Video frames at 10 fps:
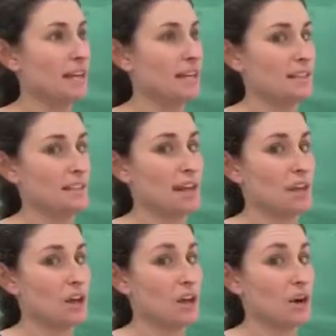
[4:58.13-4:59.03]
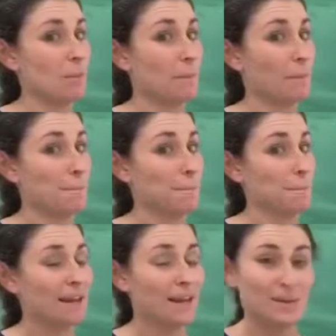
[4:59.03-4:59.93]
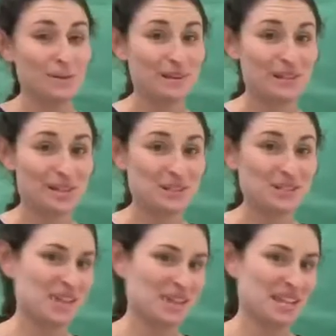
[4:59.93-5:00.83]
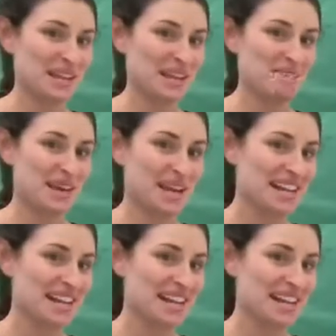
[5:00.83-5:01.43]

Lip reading: and yellow. What color do you think that would make?